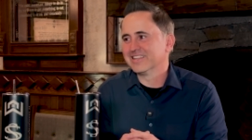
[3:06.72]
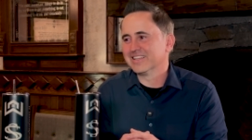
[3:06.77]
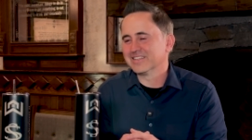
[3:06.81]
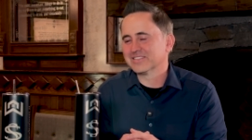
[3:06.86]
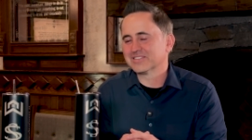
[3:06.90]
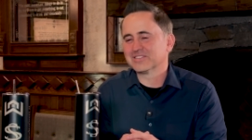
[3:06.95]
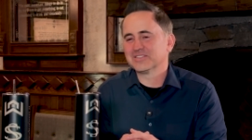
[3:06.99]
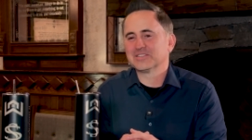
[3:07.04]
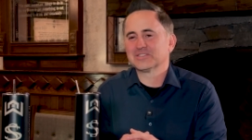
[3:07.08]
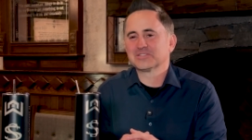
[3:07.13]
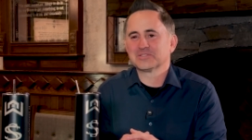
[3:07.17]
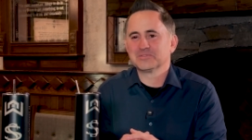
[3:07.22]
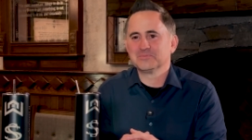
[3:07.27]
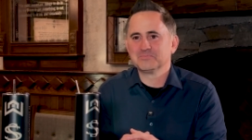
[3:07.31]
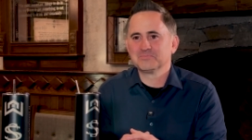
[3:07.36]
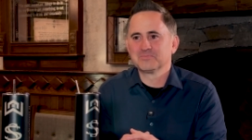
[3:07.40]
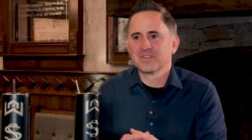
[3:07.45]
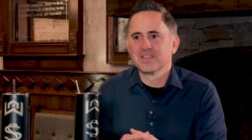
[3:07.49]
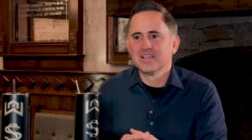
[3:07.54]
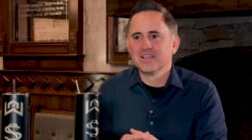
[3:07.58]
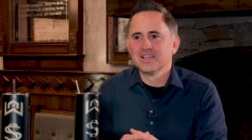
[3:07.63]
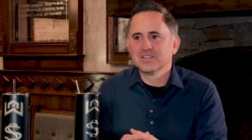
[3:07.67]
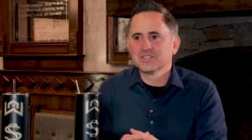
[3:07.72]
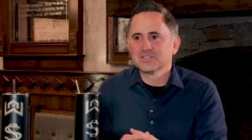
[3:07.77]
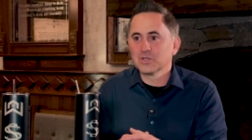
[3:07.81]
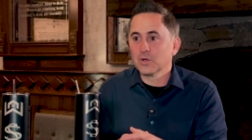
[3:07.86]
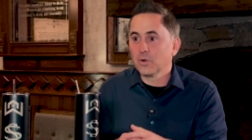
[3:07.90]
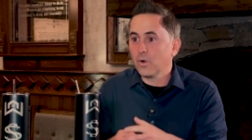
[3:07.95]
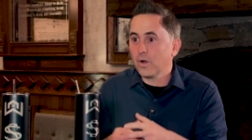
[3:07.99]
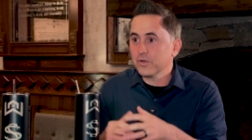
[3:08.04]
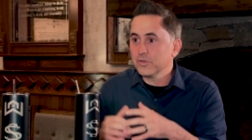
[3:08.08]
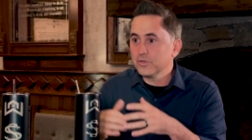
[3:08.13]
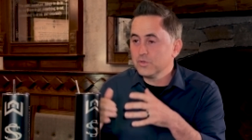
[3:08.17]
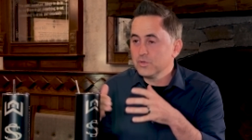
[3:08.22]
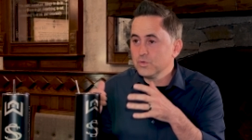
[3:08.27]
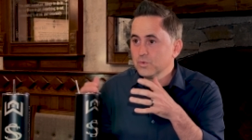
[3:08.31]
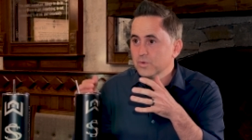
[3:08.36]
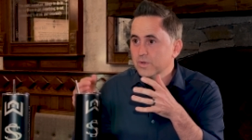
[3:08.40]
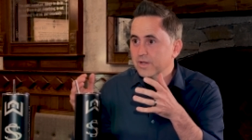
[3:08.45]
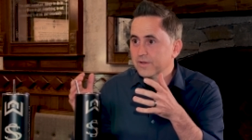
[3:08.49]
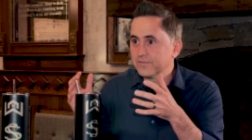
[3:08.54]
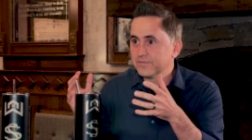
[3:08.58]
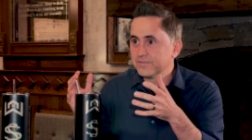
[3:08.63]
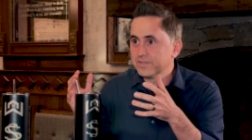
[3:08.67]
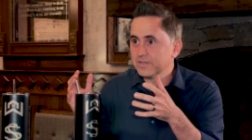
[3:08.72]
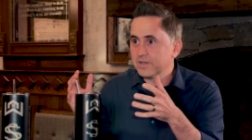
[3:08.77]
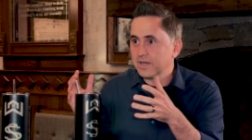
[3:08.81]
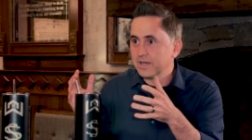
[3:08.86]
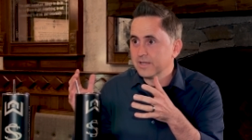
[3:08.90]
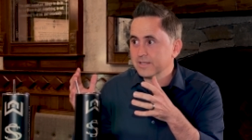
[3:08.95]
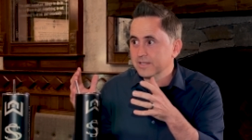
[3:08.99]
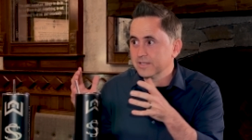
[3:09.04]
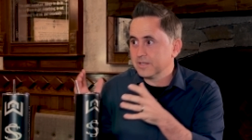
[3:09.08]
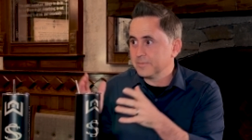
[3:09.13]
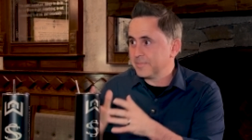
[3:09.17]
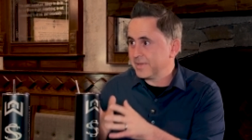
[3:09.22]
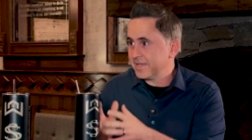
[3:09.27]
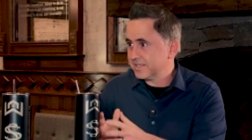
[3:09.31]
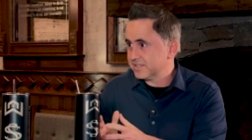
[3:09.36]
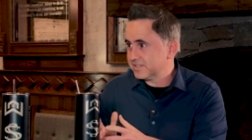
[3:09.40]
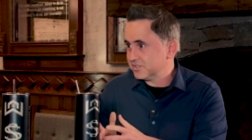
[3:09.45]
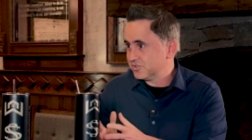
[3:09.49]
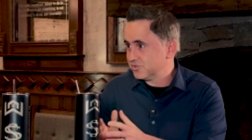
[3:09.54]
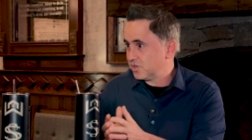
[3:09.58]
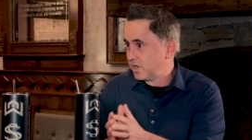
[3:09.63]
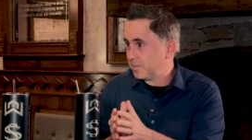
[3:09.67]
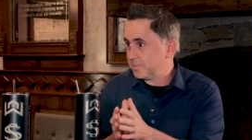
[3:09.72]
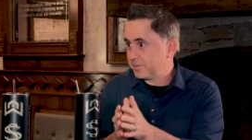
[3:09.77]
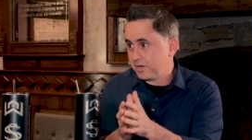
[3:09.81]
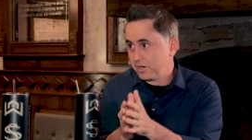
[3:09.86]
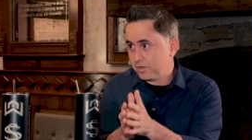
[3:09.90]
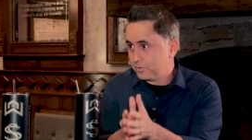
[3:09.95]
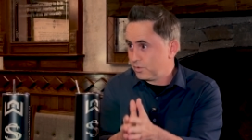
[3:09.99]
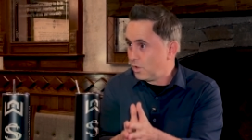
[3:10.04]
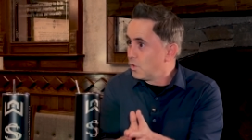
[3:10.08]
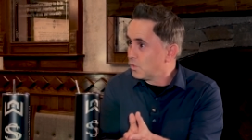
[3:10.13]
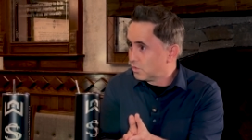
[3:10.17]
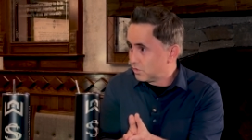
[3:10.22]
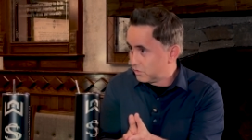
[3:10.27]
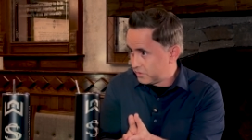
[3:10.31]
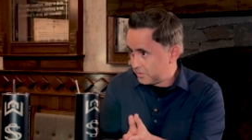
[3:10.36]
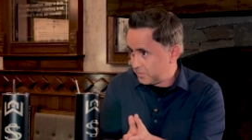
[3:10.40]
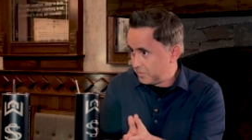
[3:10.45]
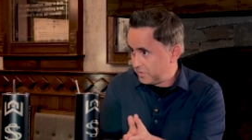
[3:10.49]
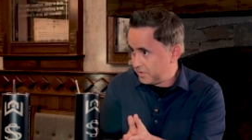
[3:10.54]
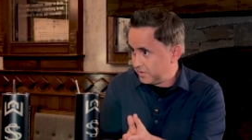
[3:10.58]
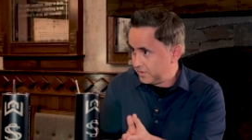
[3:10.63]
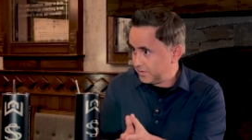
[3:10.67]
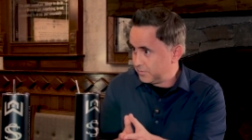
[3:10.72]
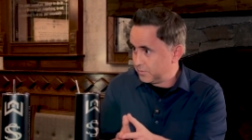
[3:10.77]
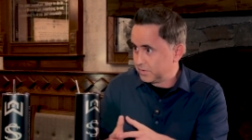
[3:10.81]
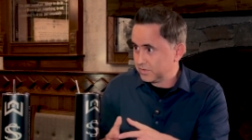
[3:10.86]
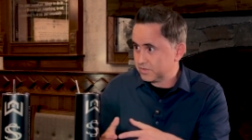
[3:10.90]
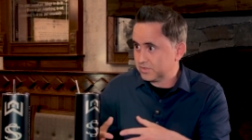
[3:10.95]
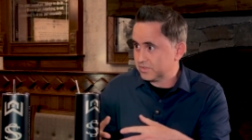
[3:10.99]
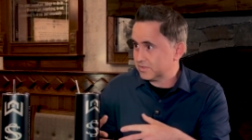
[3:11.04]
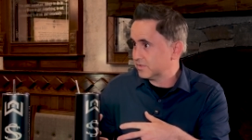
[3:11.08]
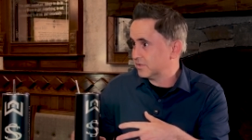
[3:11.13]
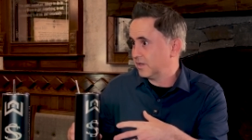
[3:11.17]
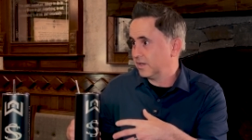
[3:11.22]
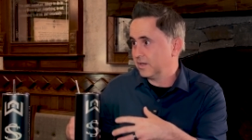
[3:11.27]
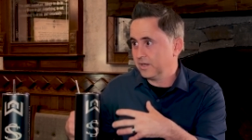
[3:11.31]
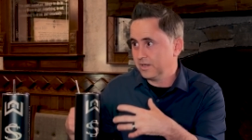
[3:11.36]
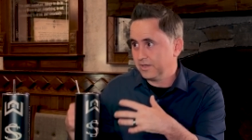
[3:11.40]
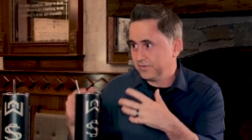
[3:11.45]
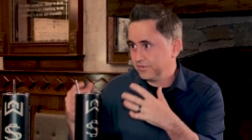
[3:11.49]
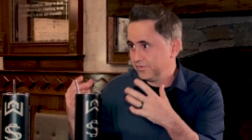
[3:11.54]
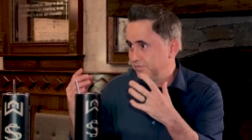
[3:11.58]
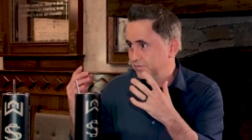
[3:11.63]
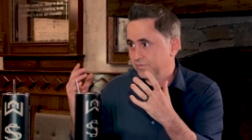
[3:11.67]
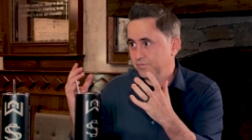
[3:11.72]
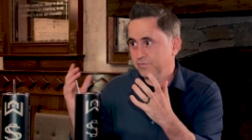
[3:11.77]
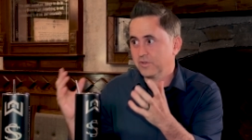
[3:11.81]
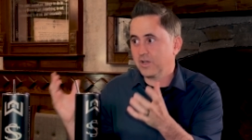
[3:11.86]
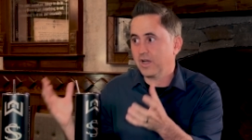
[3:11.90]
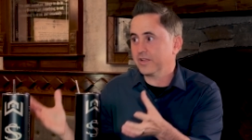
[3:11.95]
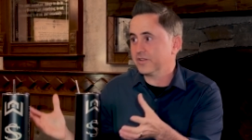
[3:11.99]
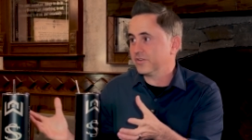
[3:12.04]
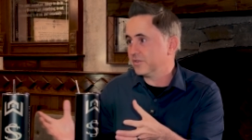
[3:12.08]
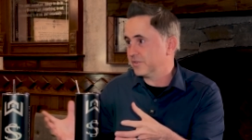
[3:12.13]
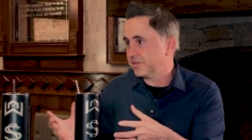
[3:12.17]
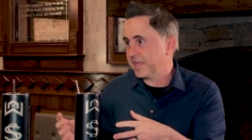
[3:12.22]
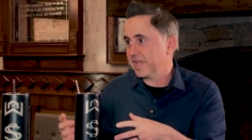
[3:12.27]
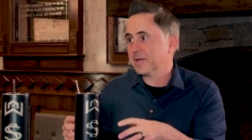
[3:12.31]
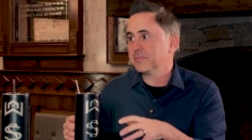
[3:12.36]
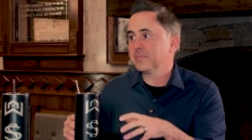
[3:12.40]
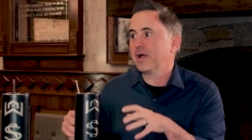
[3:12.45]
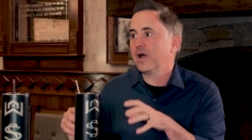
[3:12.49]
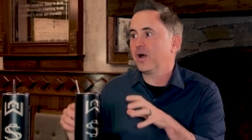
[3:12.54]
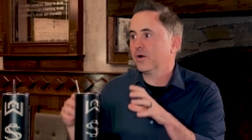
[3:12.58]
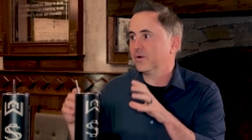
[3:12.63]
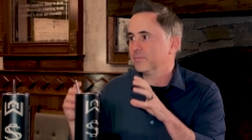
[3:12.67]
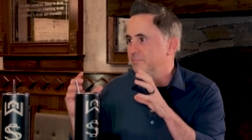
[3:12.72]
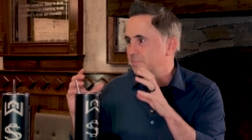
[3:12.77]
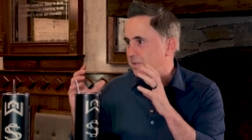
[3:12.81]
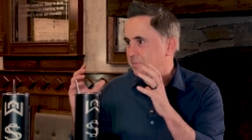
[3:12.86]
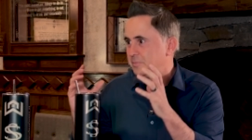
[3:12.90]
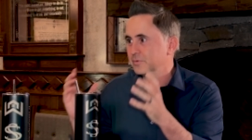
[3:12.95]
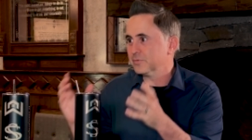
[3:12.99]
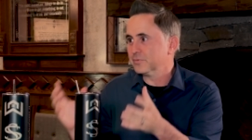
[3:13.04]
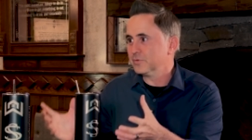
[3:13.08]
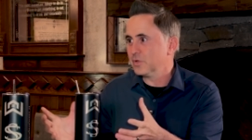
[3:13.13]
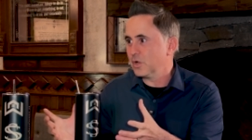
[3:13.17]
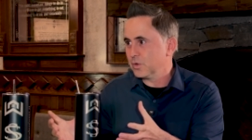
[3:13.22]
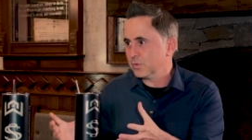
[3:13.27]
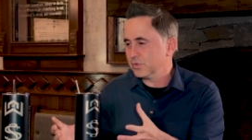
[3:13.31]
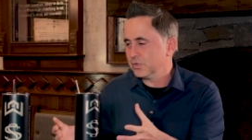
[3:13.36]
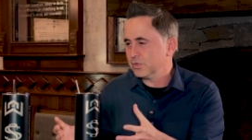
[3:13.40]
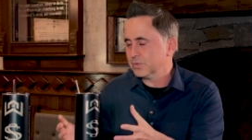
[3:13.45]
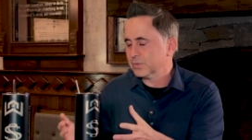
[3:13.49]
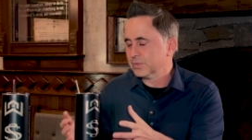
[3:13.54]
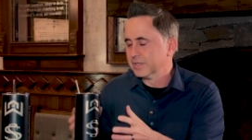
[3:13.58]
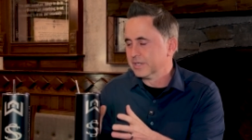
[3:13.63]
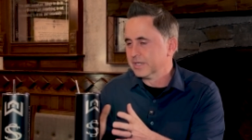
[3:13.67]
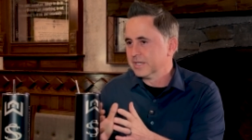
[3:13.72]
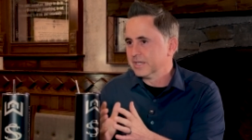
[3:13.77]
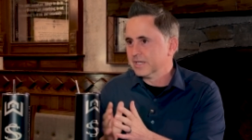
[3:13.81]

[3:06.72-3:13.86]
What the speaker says: That's awesome. So you have done an amazing job in our local community, which you've gotten your name out. People know you.